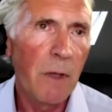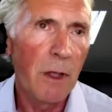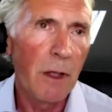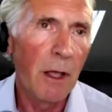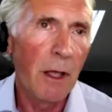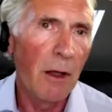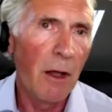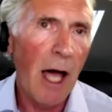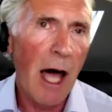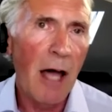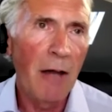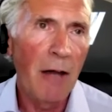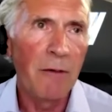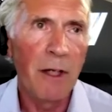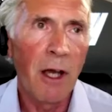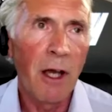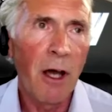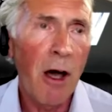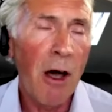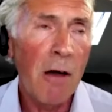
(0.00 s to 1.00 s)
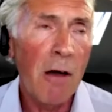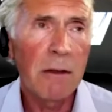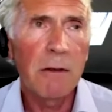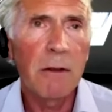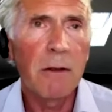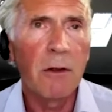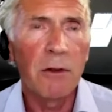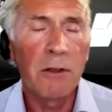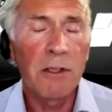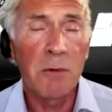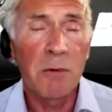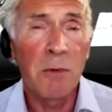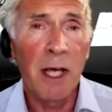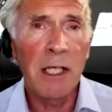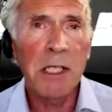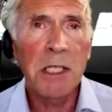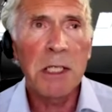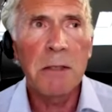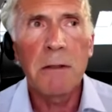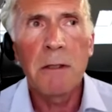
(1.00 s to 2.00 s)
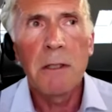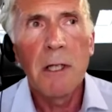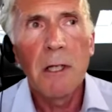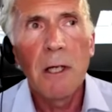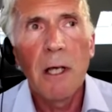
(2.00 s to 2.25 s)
uh, IVR automation,